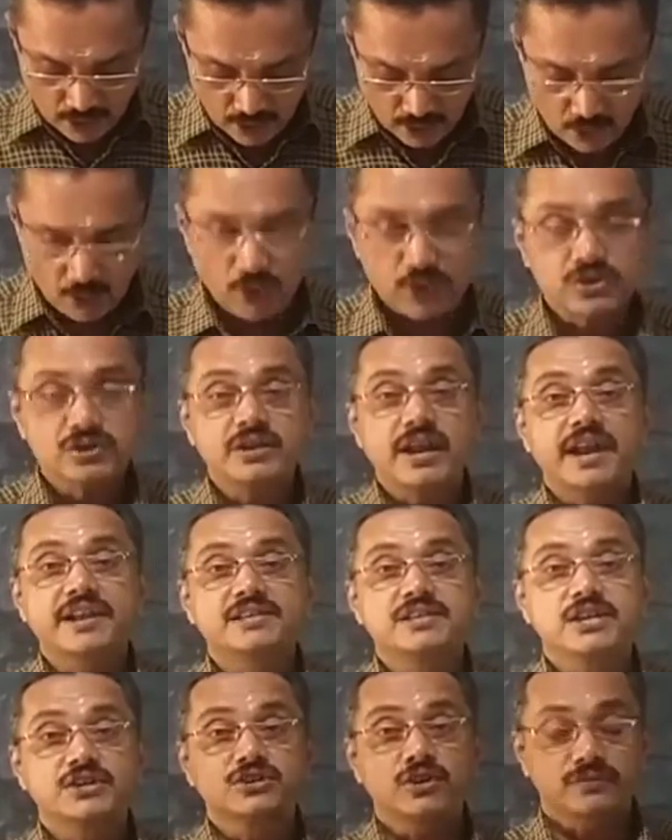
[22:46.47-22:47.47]
question
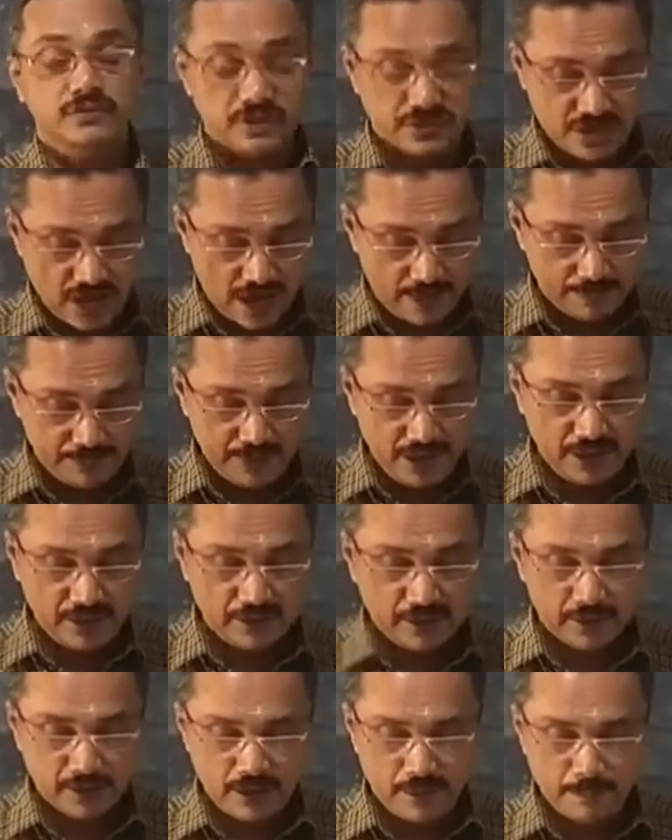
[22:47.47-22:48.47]
answers of the
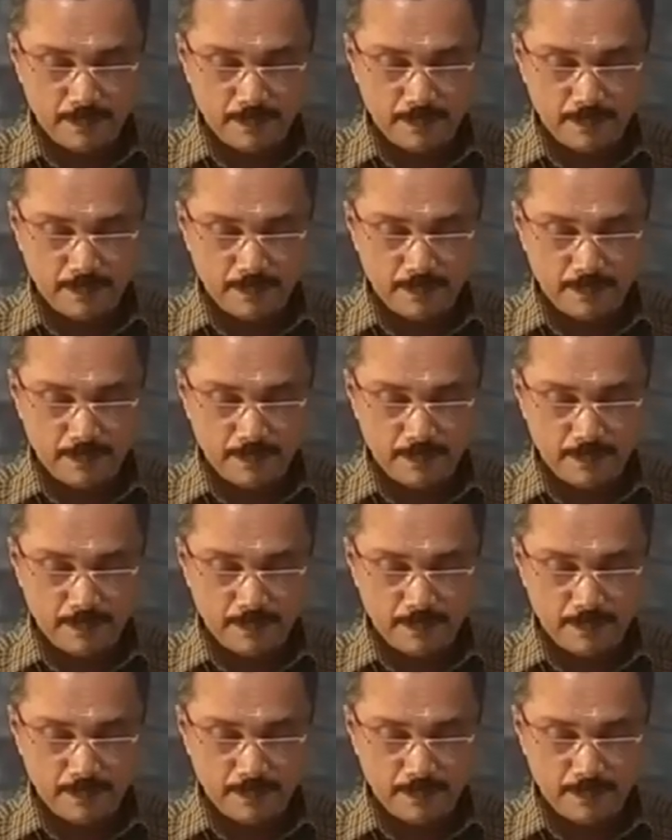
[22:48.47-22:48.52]
chapter.